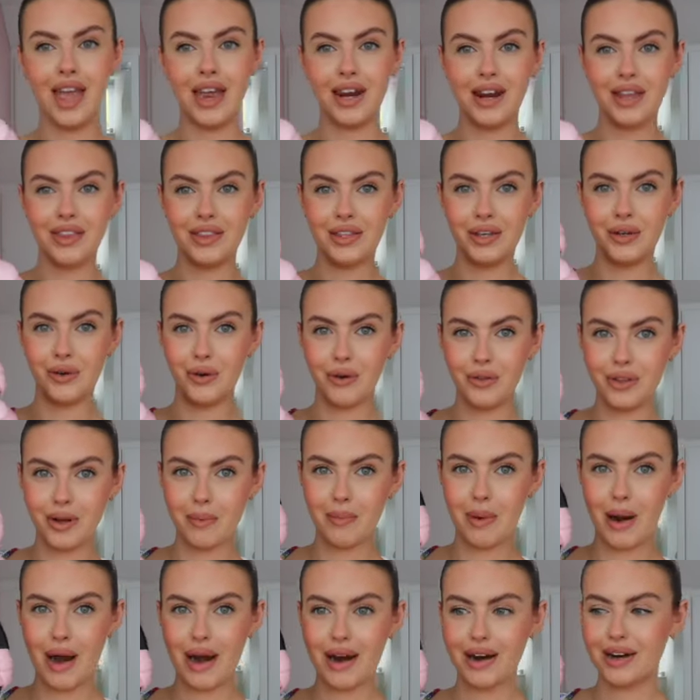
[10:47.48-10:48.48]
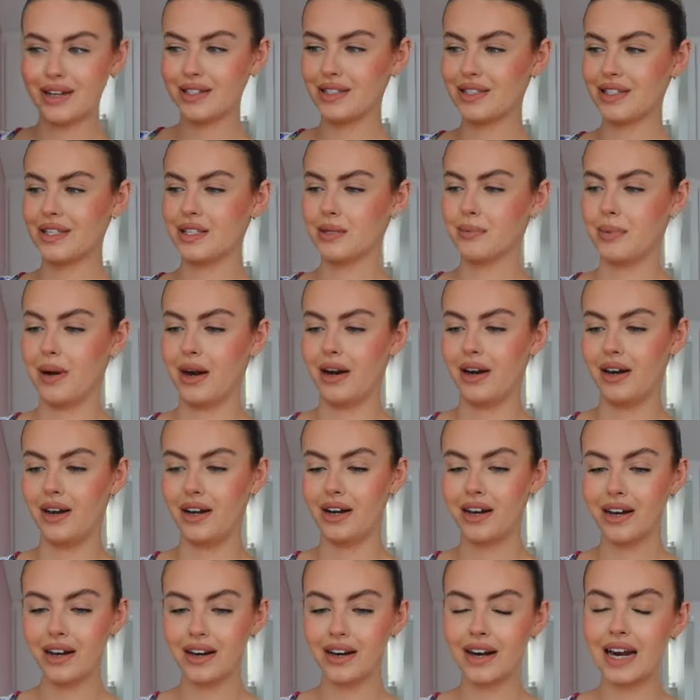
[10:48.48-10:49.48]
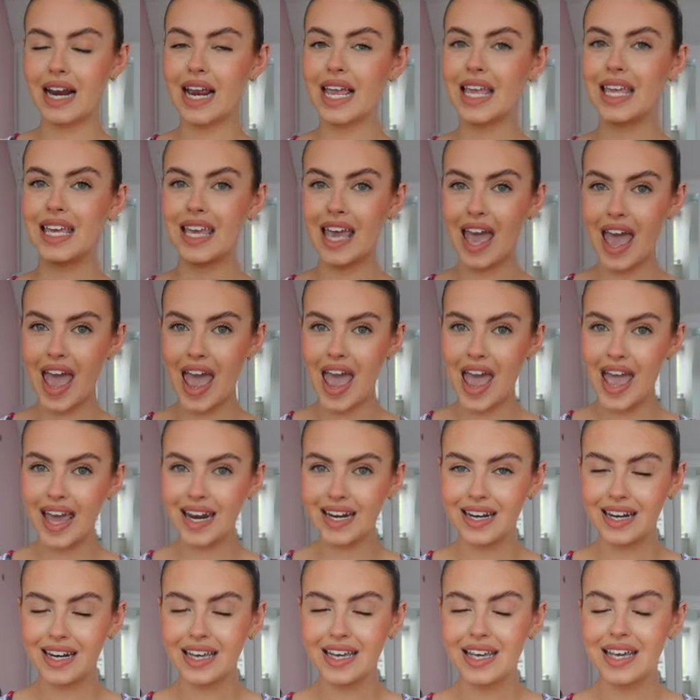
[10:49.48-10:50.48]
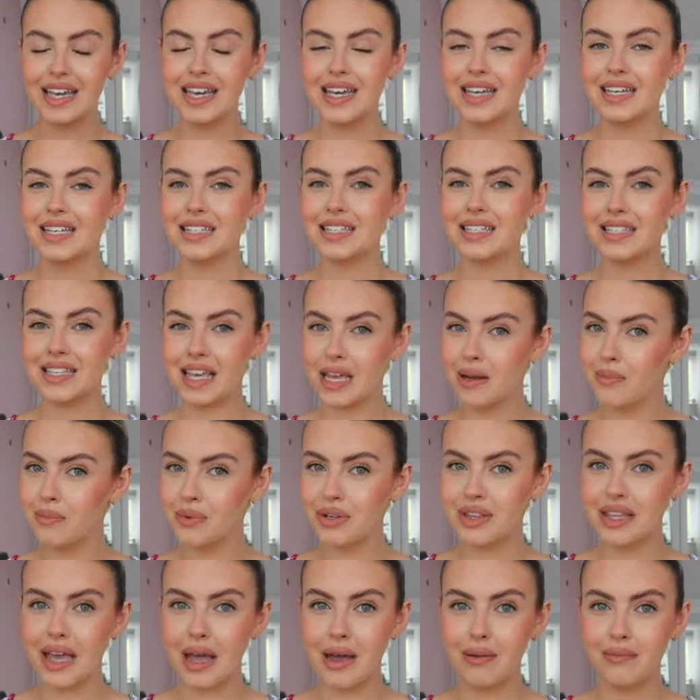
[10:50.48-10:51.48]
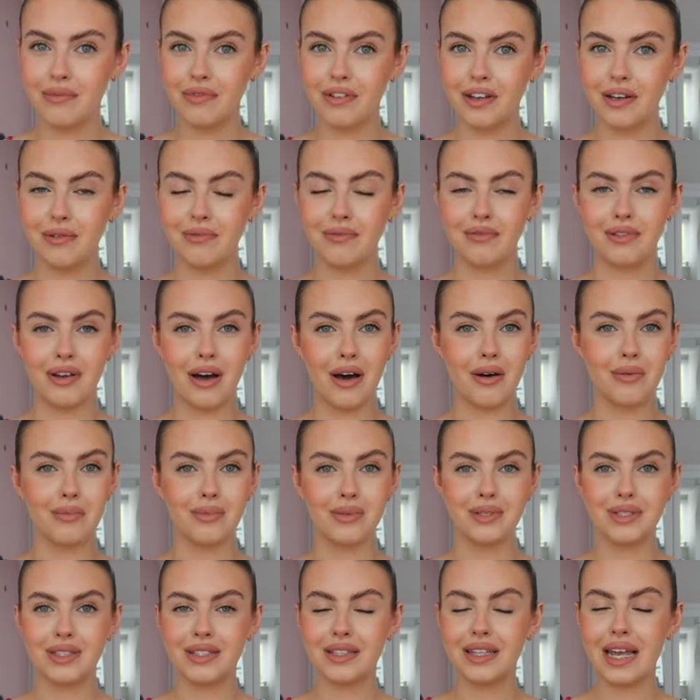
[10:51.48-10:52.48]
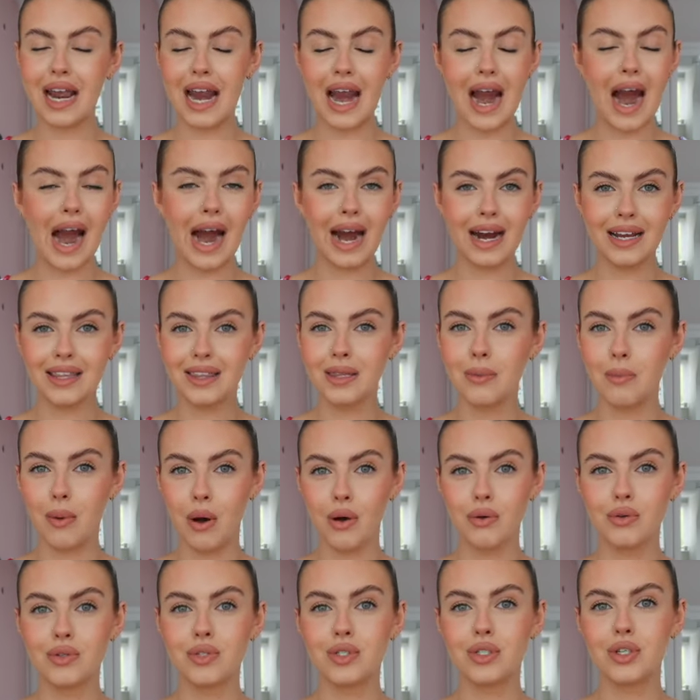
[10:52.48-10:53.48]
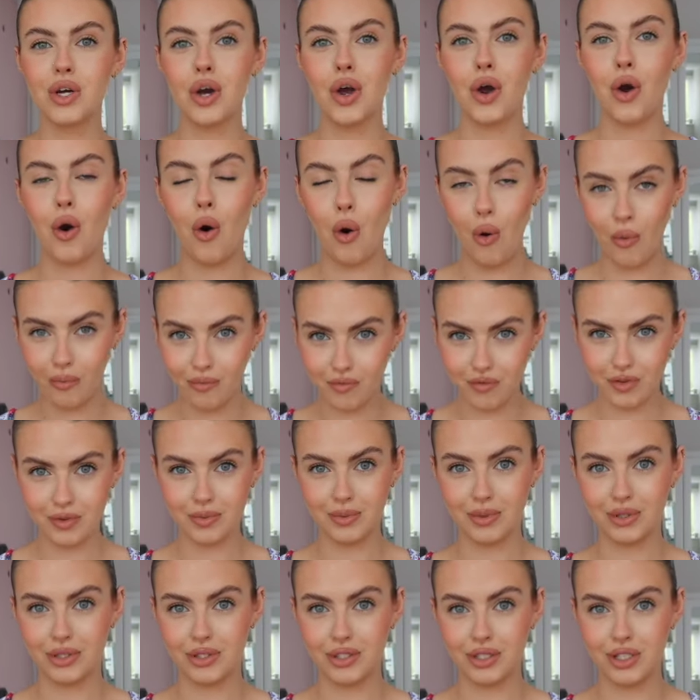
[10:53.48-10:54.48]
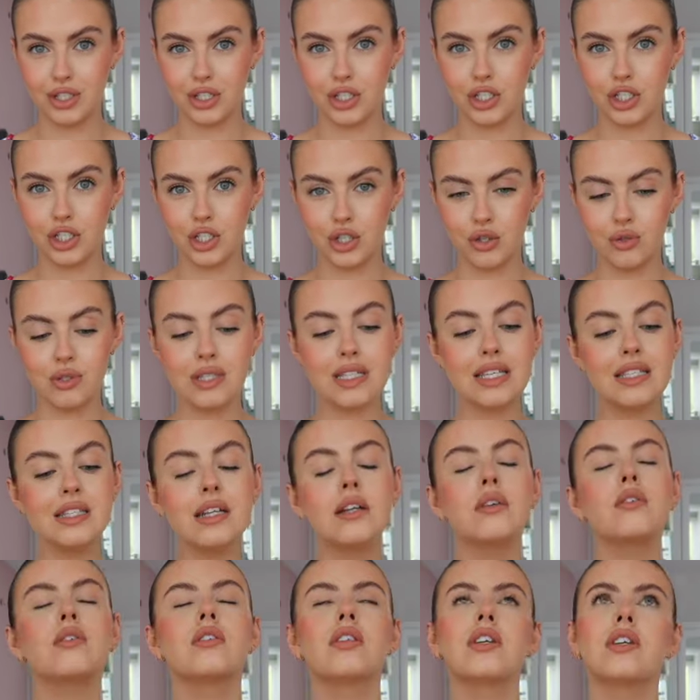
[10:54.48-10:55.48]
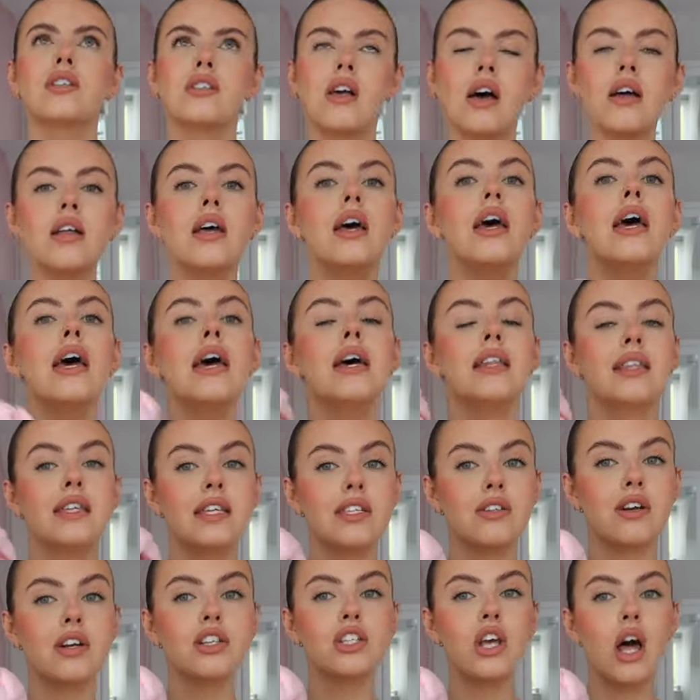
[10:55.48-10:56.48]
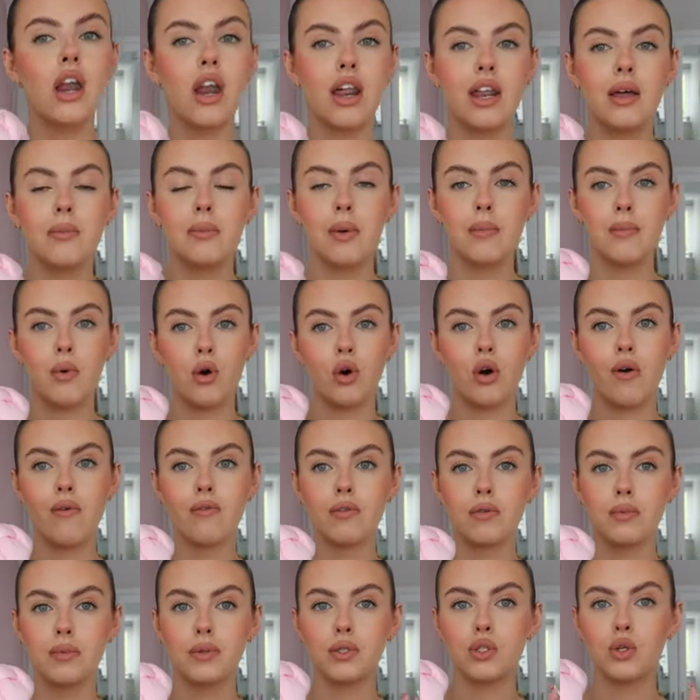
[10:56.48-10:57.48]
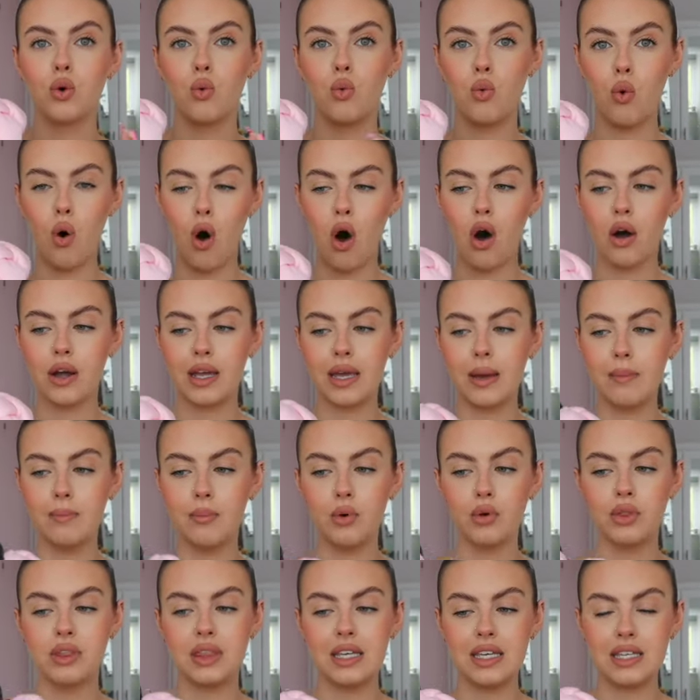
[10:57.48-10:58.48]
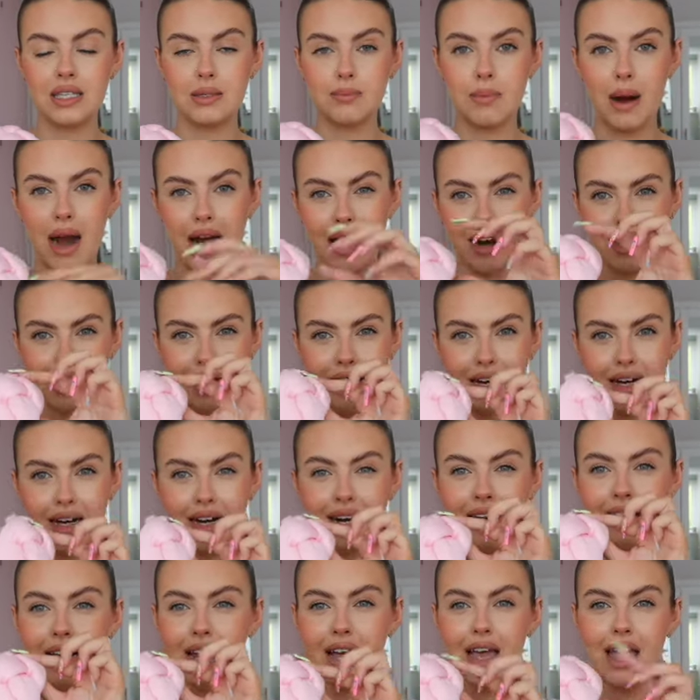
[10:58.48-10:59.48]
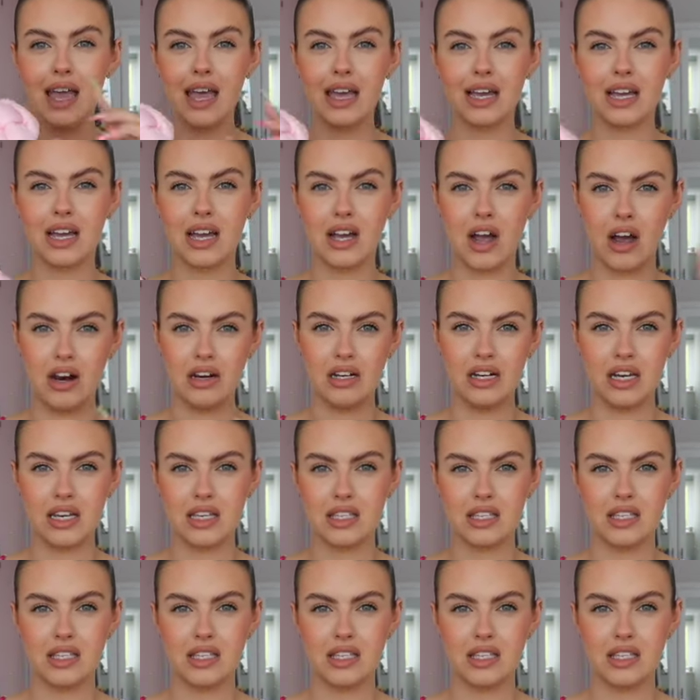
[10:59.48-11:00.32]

then the other pair is this pair here, again, same with them flip-flops, they aren't the most comfortable shoes. These are actually a little bit more comfortable to walk in, but this pair here can kind of like